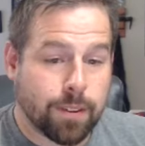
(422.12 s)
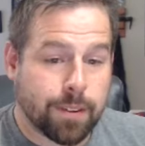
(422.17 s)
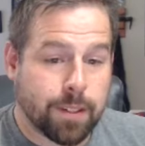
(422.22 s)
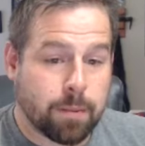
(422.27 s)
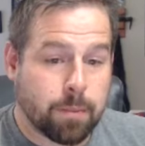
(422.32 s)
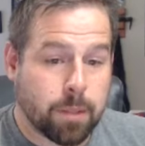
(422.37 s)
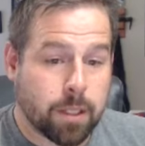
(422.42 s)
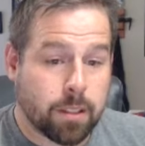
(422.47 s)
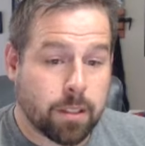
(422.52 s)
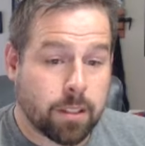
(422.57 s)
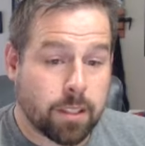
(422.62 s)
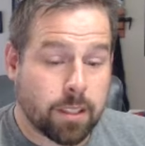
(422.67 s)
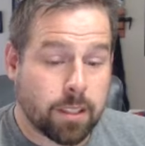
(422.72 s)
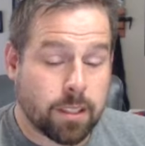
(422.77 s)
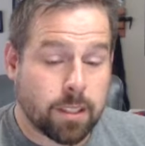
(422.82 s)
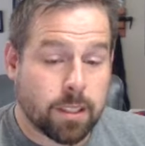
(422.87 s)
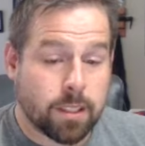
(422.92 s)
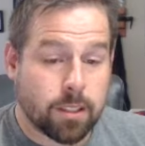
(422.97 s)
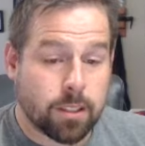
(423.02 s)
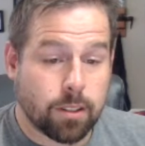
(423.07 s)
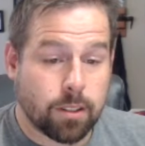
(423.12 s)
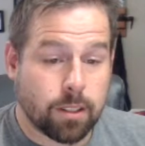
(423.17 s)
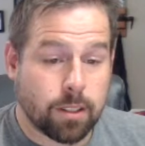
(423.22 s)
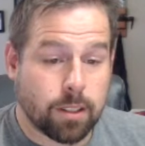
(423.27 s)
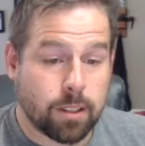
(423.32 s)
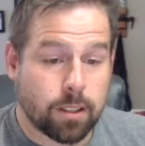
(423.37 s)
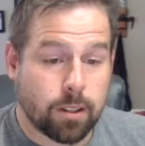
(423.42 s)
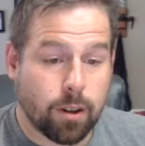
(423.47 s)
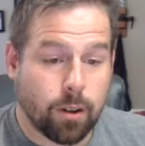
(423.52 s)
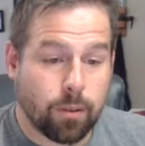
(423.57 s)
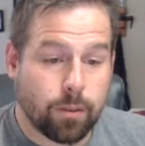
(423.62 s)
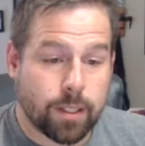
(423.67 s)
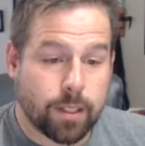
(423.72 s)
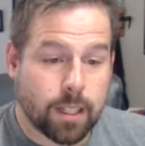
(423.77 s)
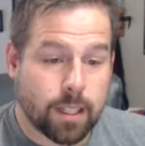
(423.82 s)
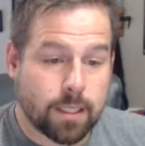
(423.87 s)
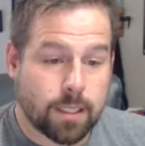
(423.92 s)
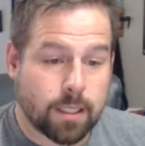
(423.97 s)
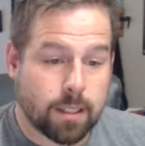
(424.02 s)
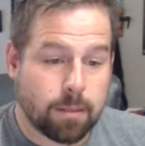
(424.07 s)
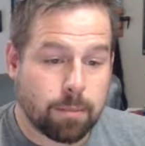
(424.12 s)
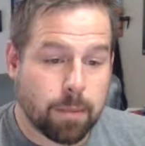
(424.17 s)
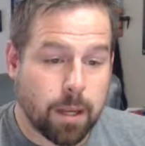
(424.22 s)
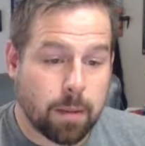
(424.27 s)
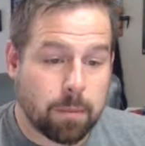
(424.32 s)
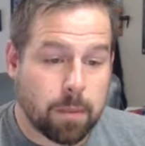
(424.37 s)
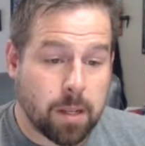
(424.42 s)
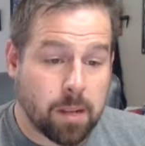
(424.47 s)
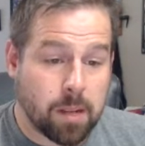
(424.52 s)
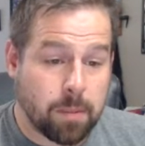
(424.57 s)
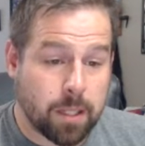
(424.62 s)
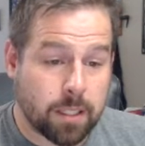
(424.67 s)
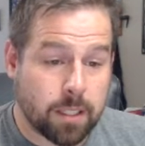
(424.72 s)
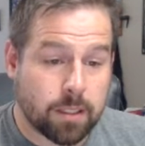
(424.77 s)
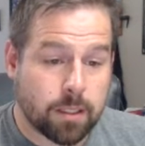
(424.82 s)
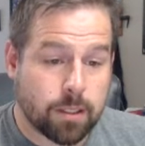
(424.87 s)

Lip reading: million during the COVID-19 pandemic